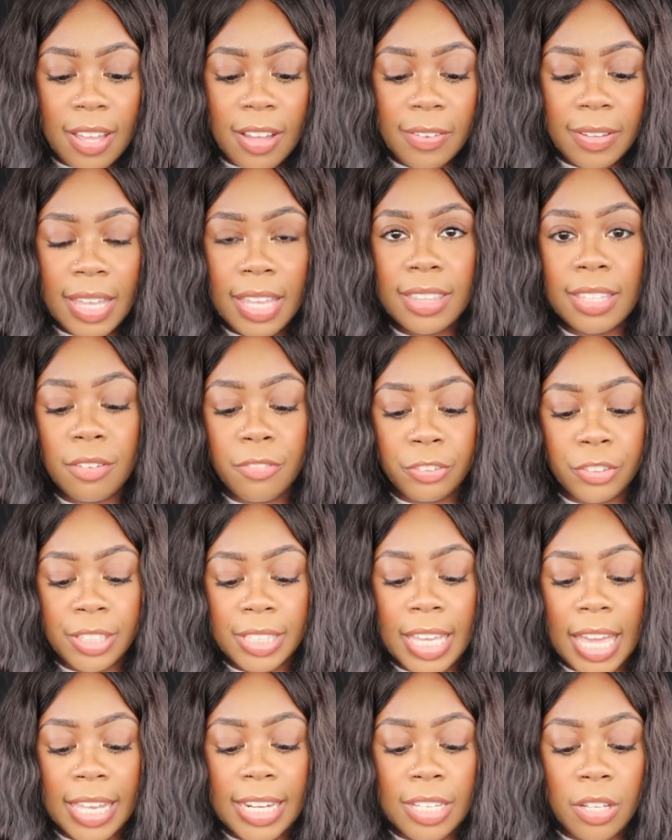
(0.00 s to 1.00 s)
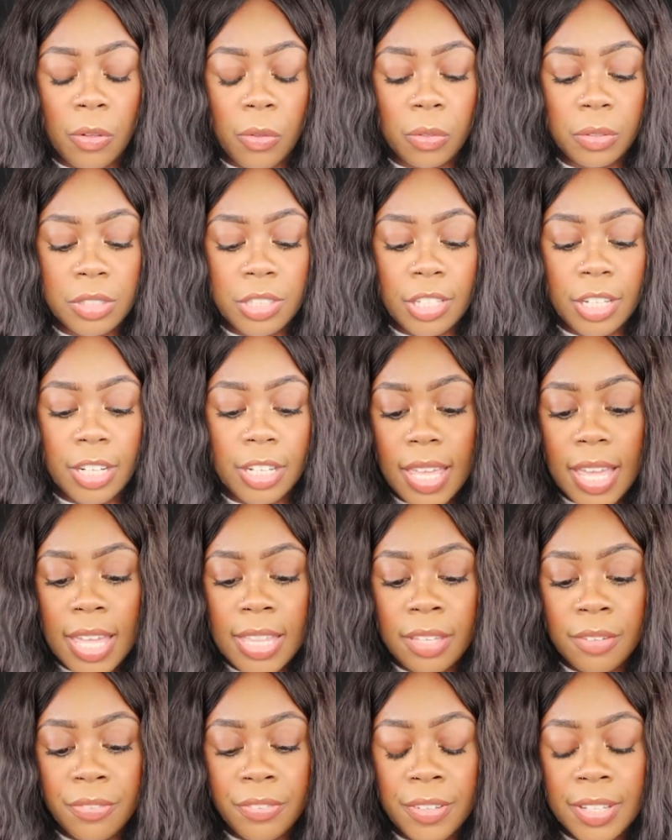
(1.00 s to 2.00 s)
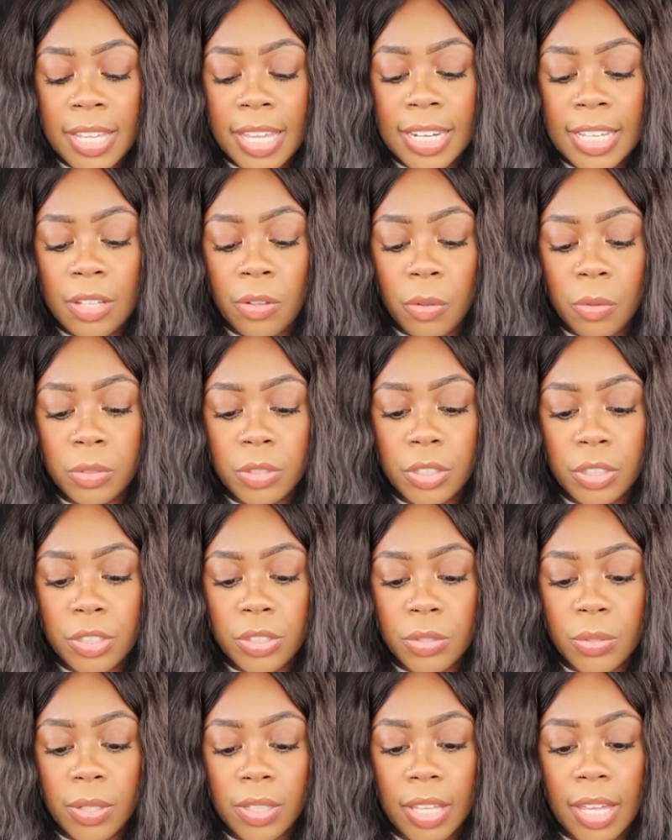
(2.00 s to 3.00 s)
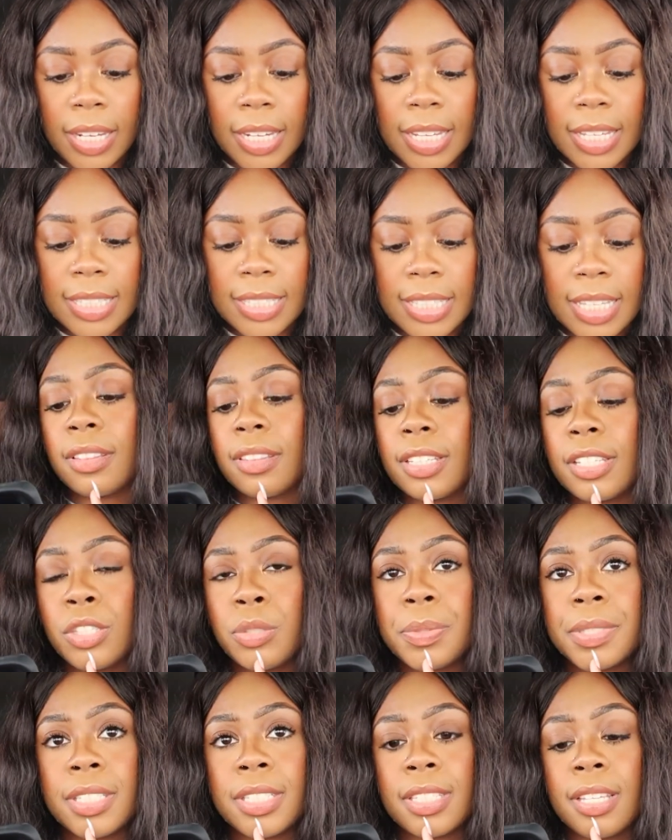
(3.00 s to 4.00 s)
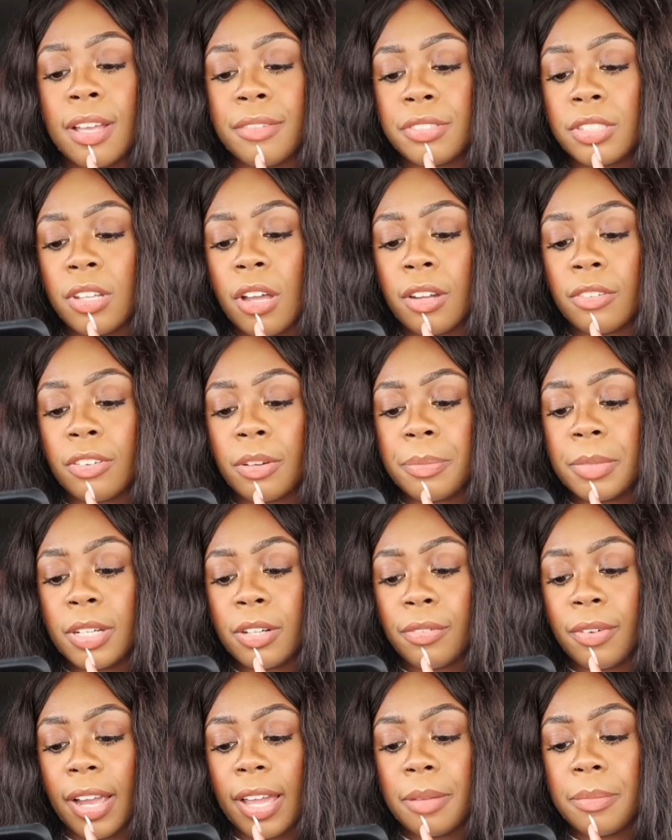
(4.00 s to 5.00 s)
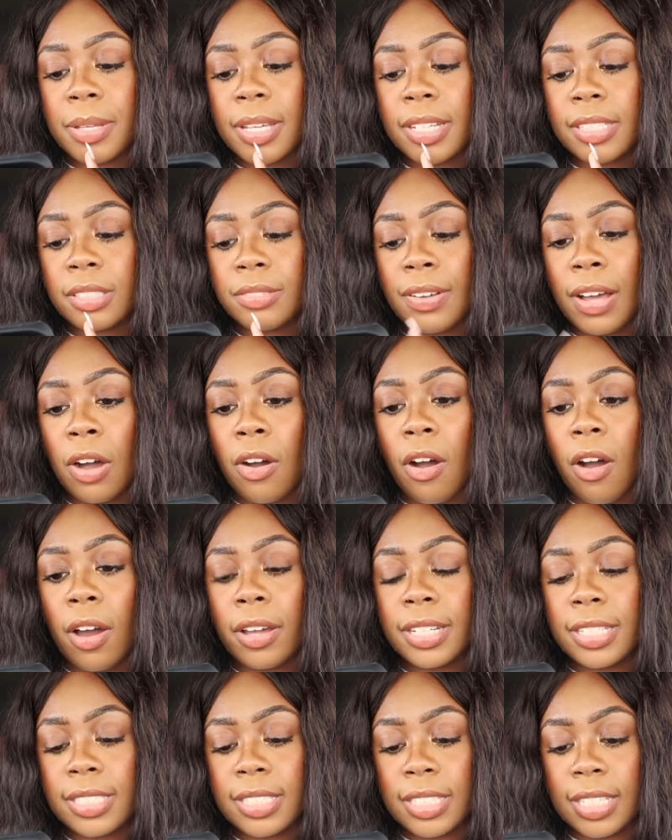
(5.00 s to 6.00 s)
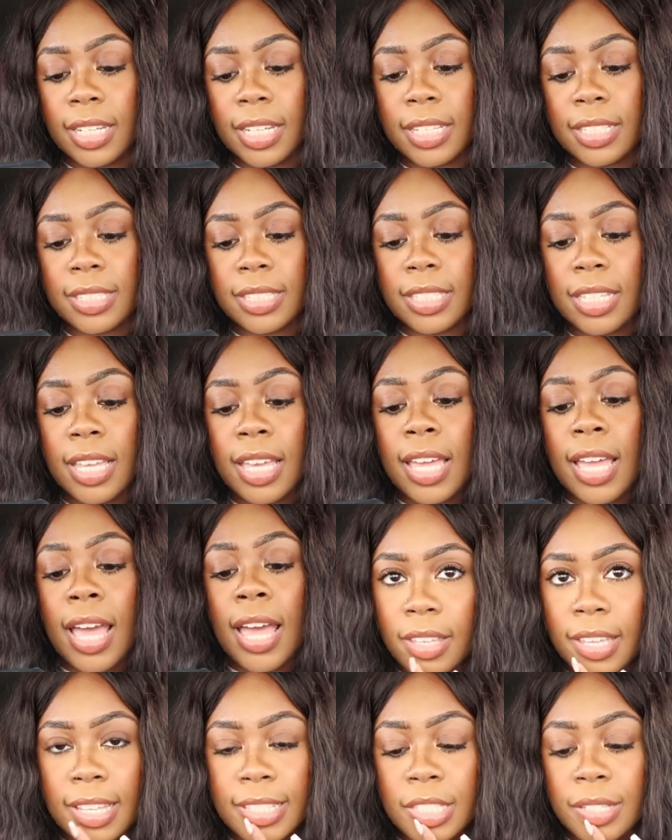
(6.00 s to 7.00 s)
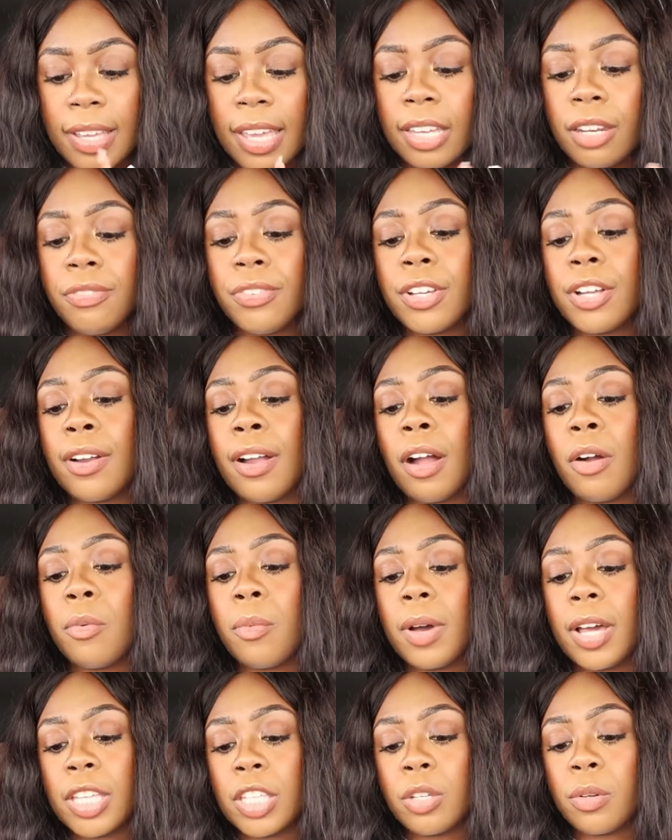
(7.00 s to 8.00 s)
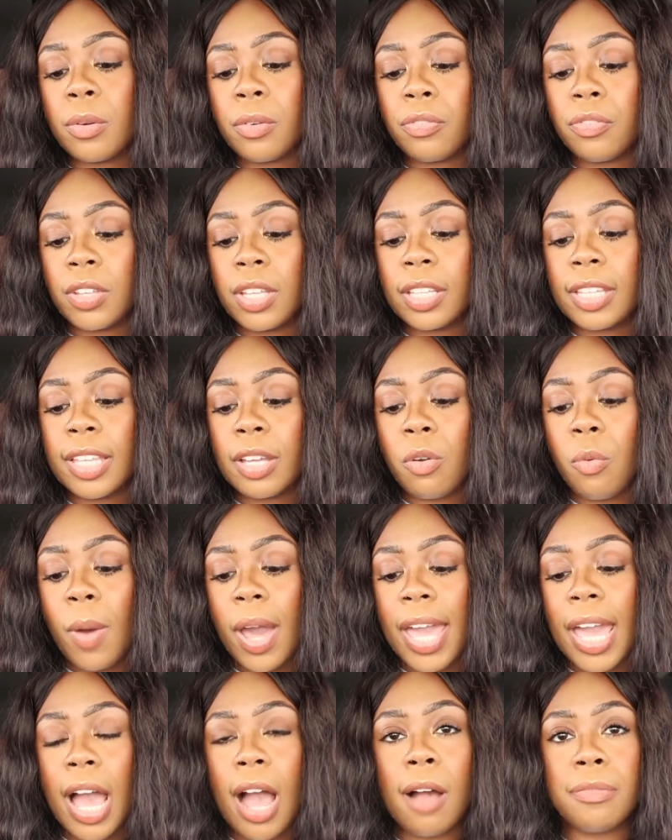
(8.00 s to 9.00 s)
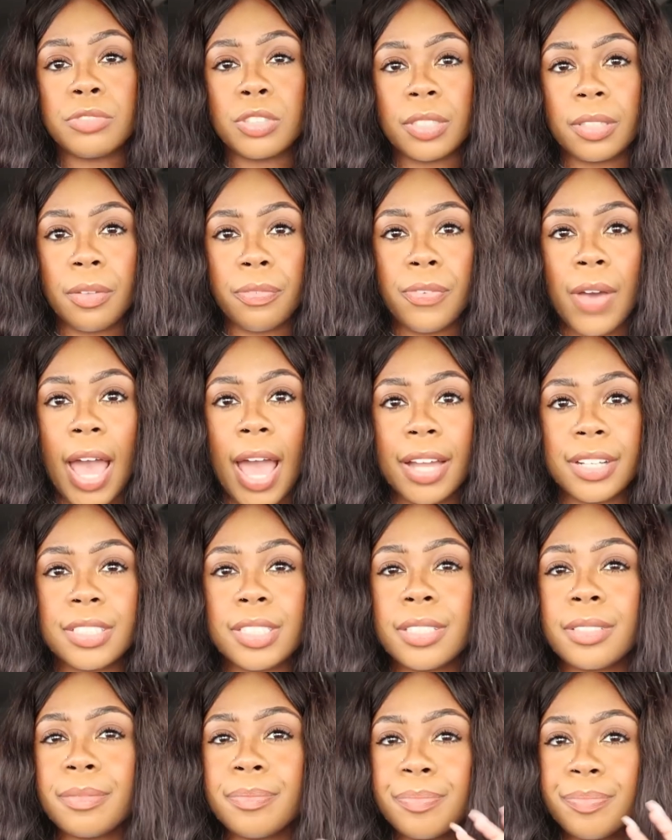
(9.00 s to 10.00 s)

Okay, and then for getting older, and then for getting older, the storyline is, this was a tough song for me to write because of how honest it is. It's okay to figure out what you were feeling way after the fact